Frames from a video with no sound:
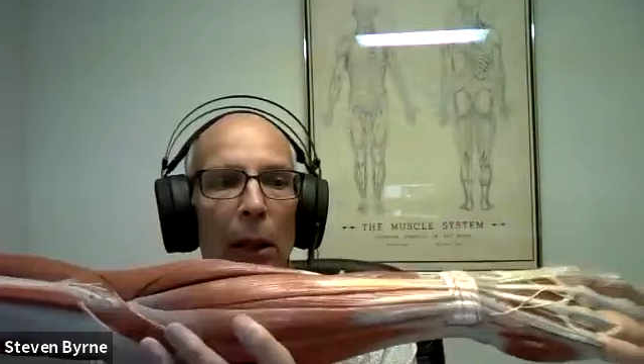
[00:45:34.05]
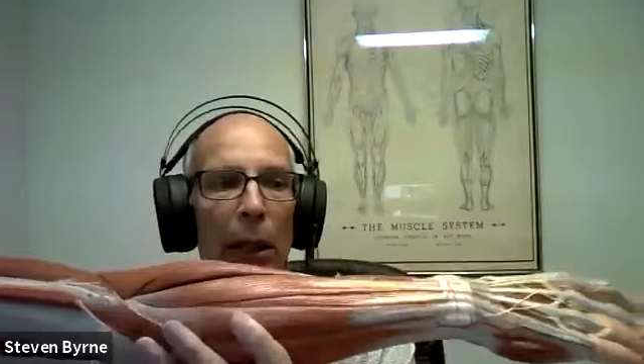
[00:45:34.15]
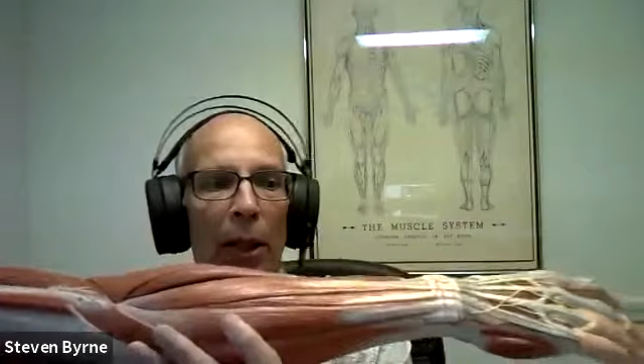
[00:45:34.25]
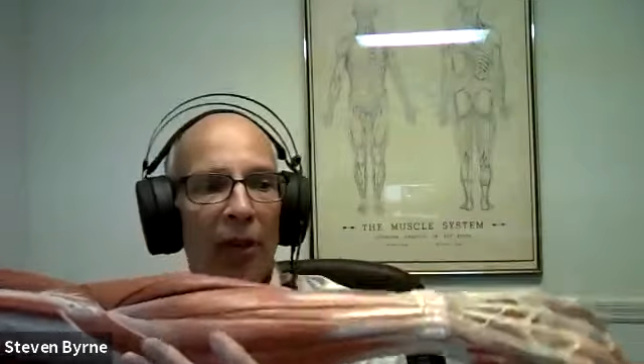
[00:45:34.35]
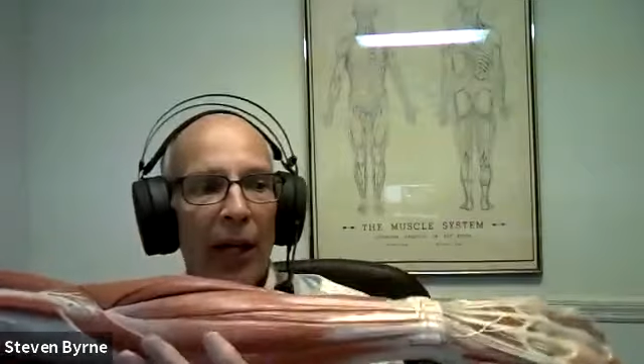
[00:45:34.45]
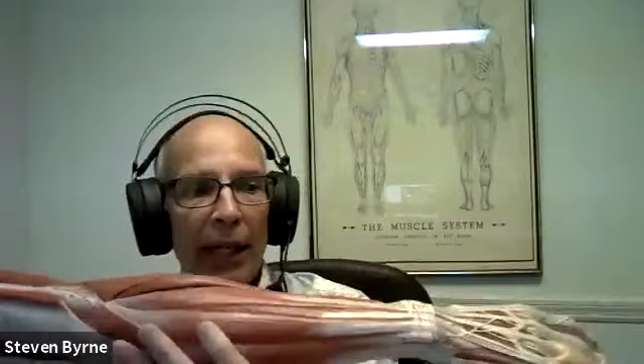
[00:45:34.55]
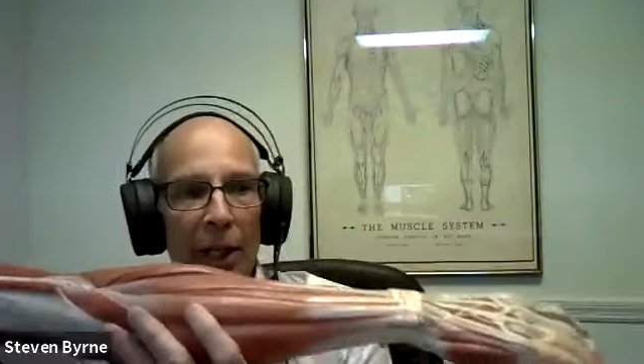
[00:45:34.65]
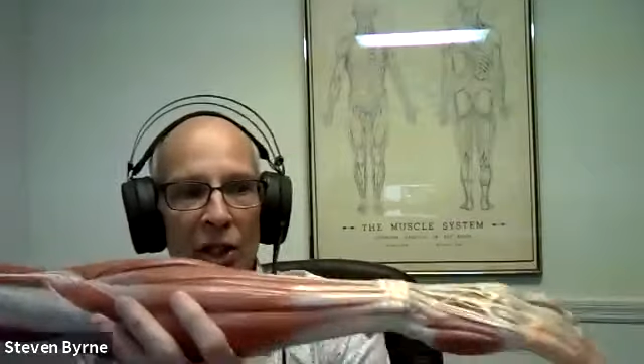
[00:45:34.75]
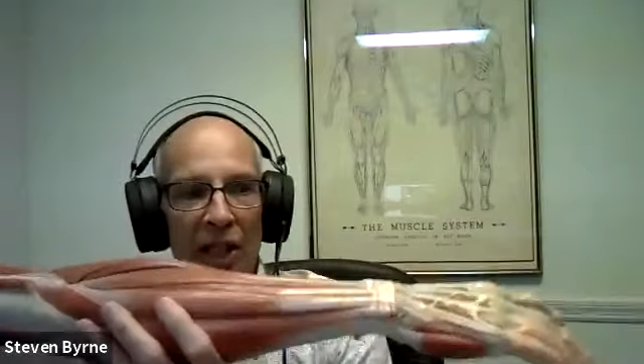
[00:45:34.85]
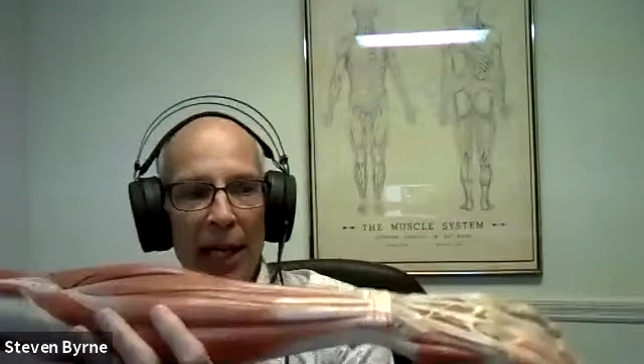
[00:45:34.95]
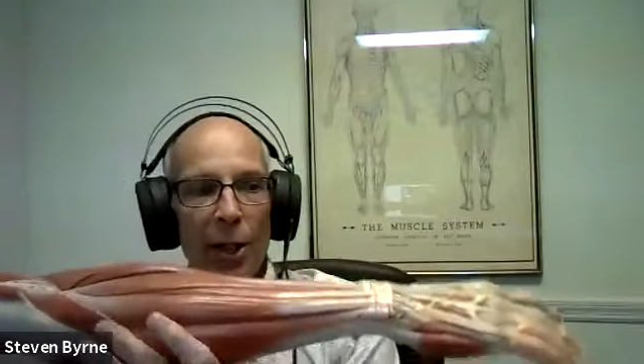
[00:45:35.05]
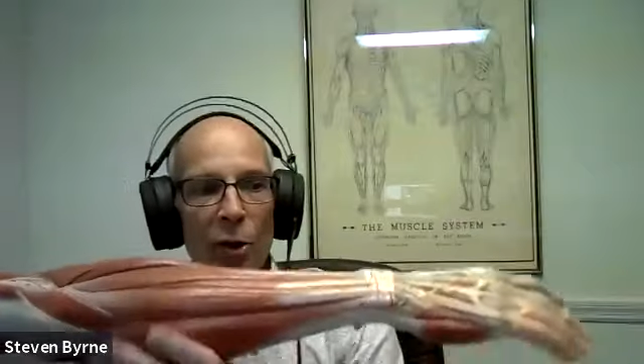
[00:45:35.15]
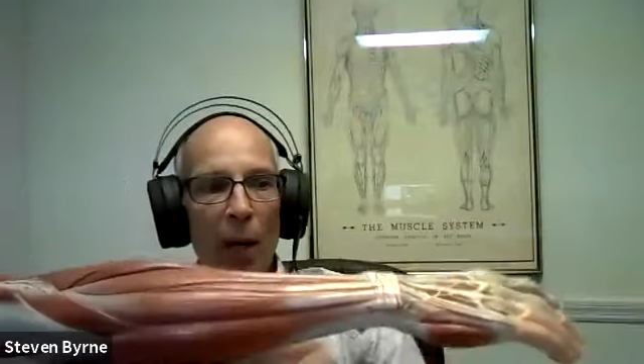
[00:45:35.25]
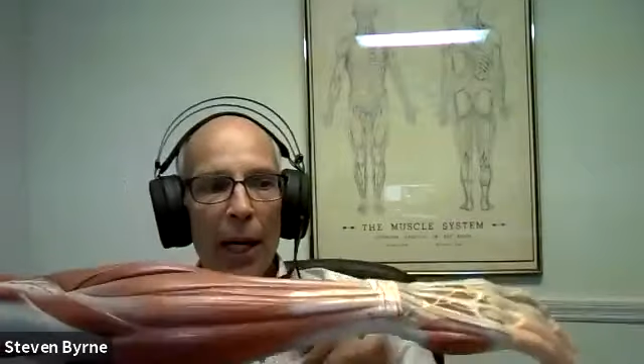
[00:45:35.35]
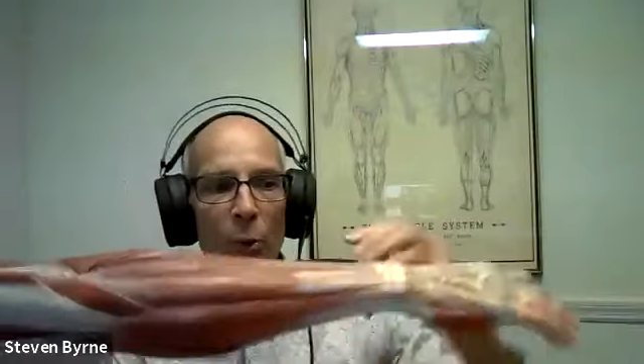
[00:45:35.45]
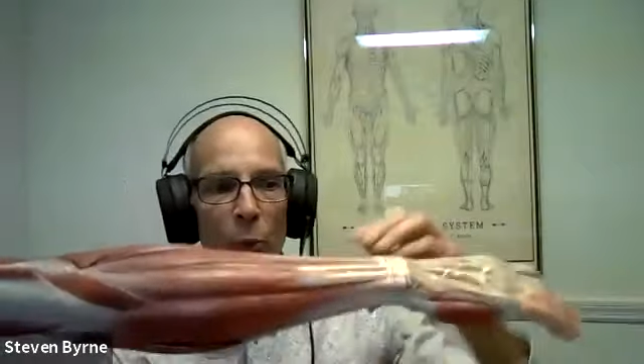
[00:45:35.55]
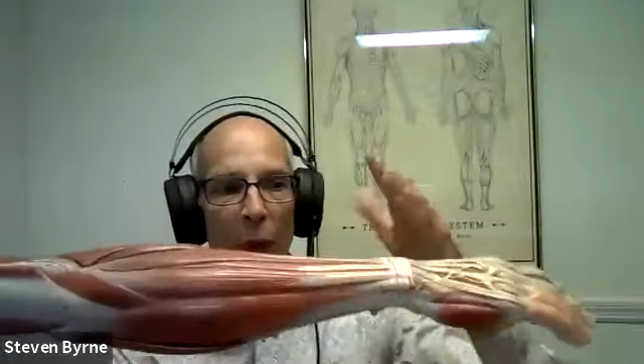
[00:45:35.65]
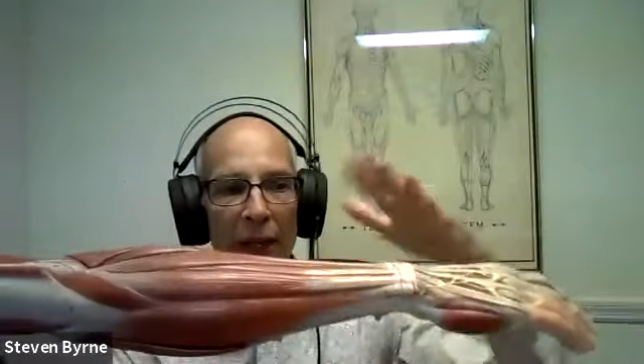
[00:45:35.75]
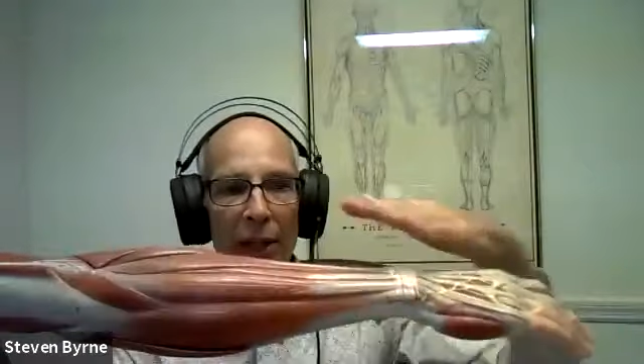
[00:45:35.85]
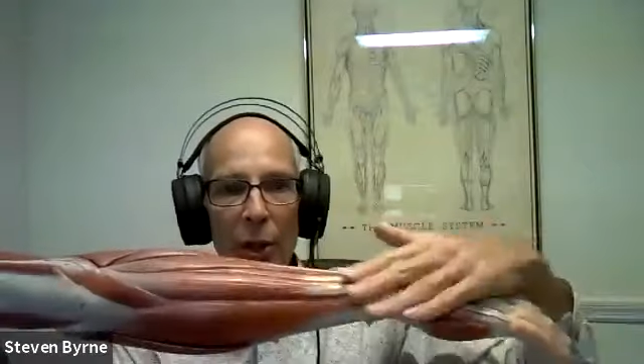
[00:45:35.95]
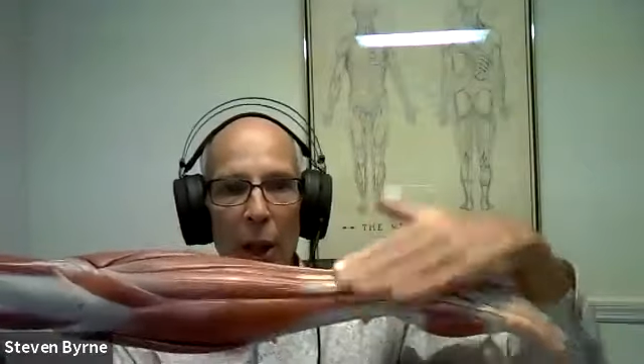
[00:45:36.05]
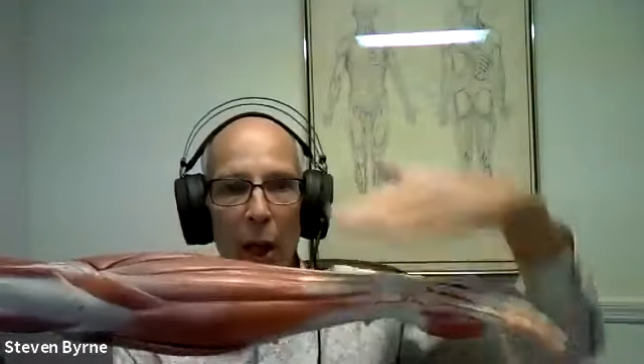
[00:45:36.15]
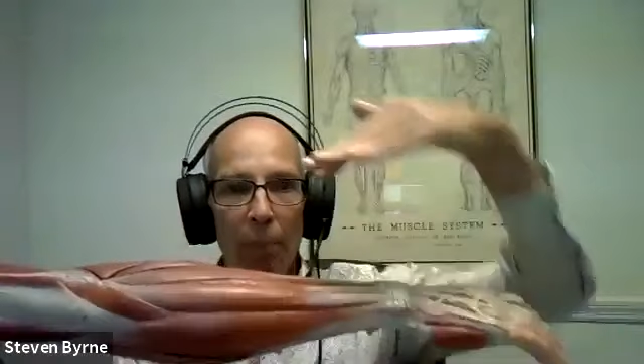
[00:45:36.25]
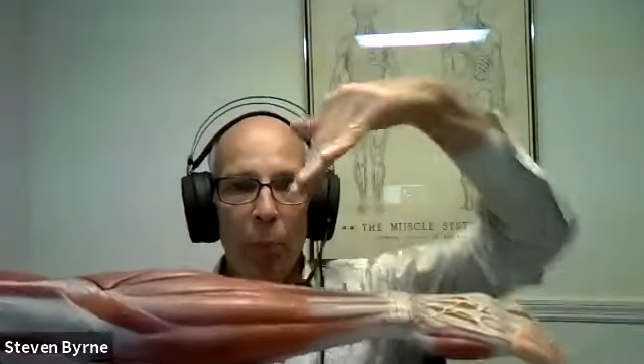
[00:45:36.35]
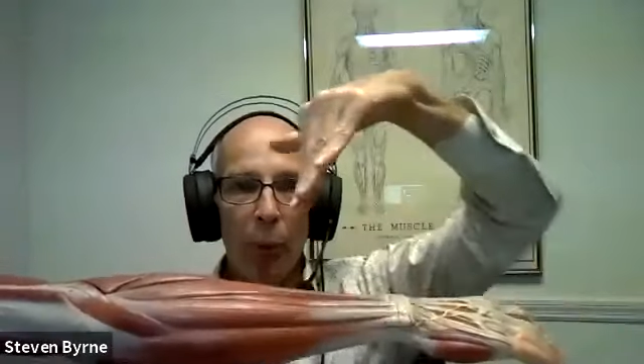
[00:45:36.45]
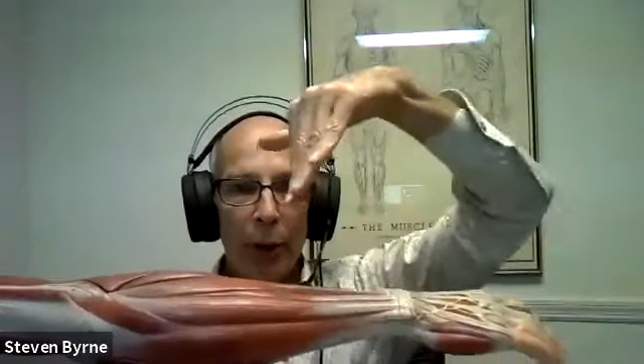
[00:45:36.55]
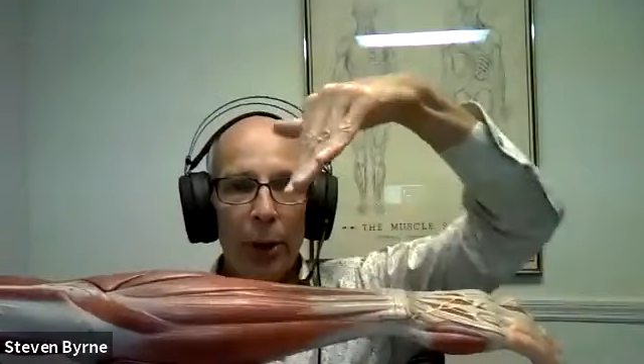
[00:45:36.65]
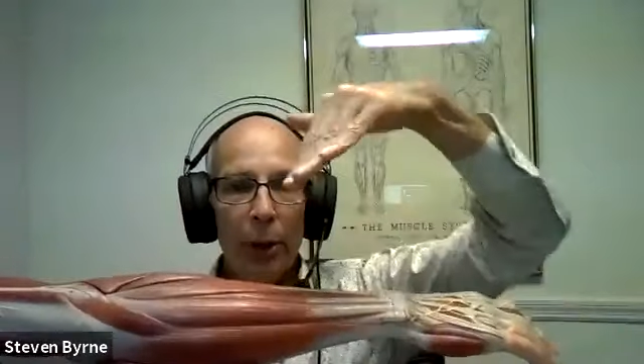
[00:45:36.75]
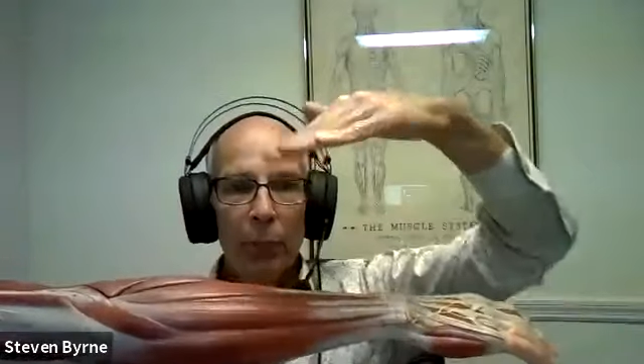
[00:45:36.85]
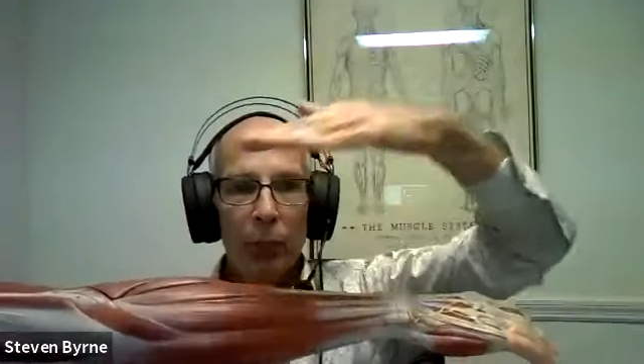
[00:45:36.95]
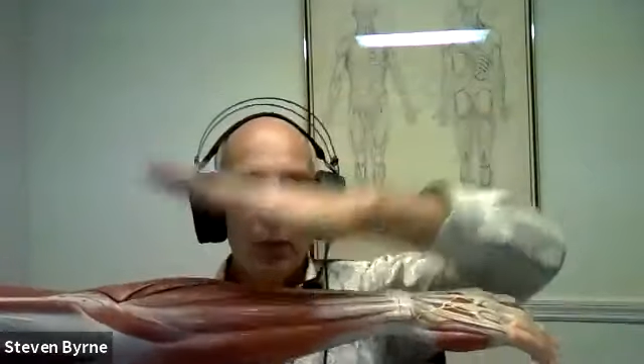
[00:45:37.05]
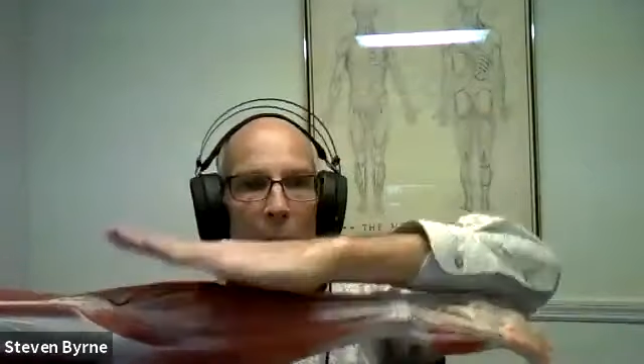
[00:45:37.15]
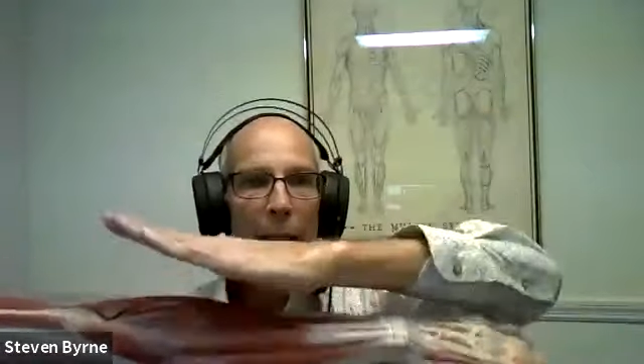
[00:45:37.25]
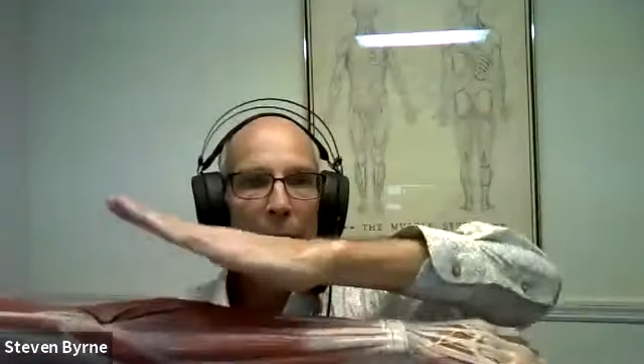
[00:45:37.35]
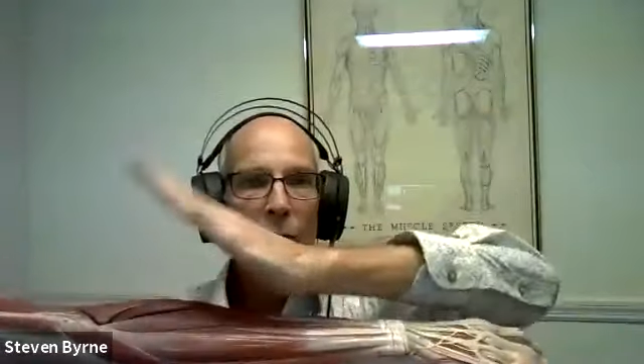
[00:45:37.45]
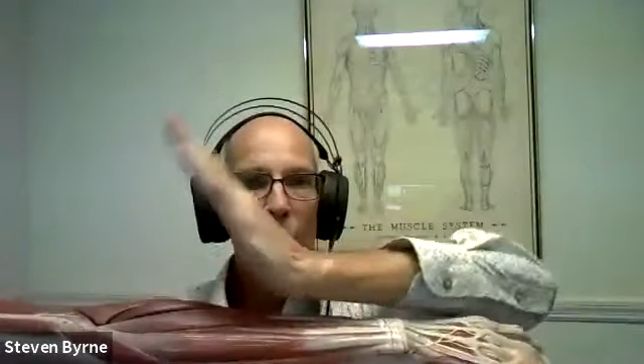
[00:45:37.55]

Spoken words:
if I extend my wrist upward like